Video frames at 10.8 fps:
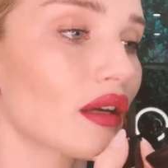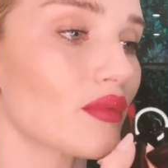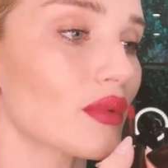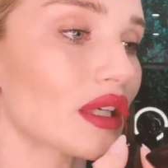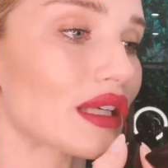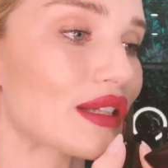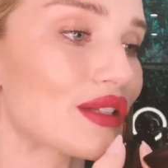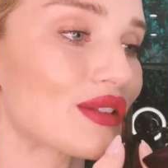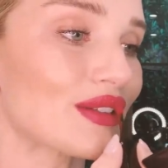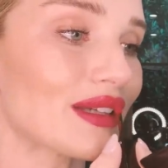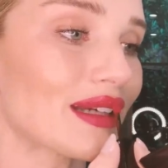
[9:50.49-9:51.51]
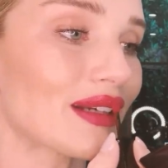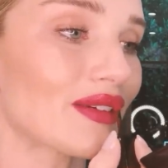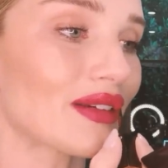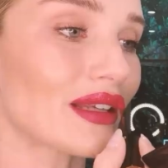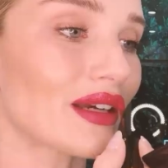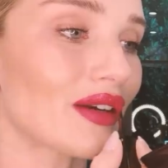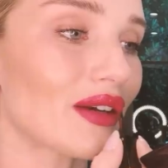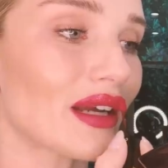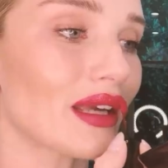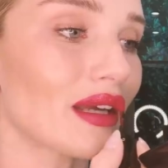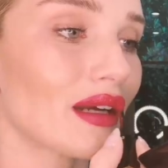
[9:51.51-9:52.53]
and making sure you get a really
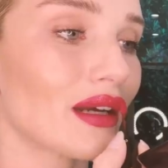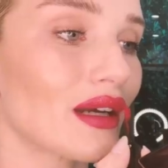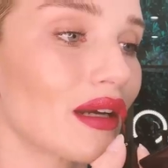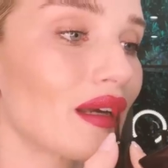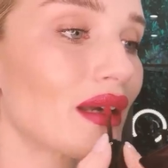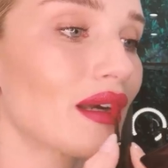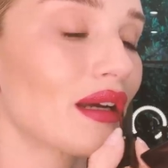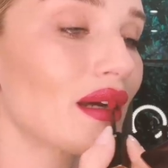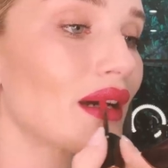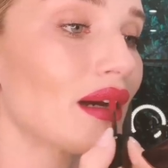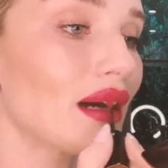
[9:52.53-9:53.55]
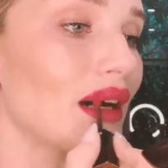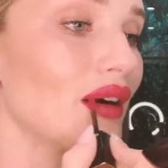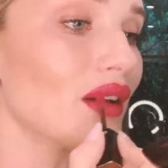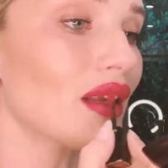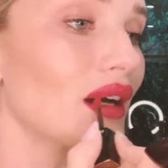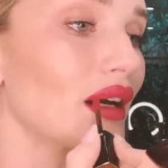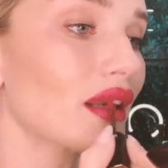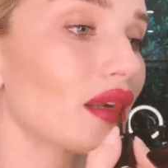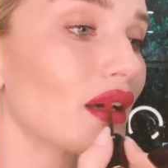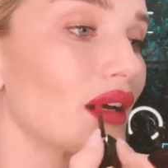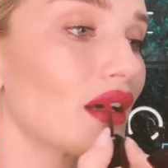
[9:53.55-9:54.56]
great outline.